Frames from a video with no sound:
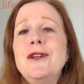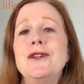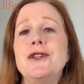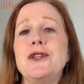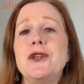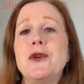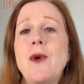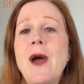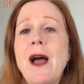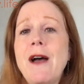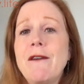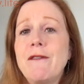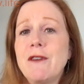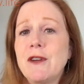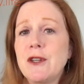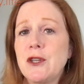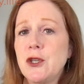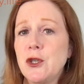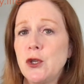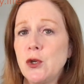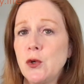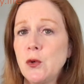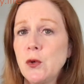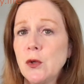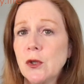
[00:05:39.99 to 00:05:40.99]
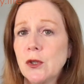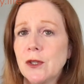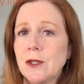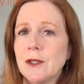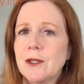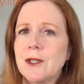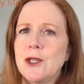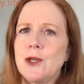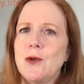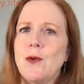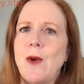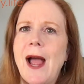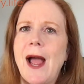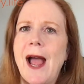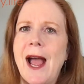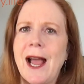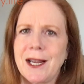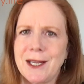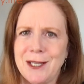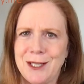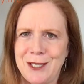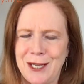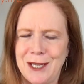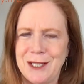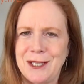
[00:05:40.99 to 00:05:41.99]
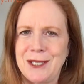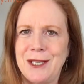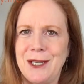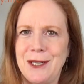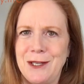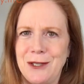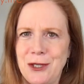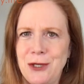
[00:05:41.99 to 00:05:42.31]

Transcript: to have a tool to access it,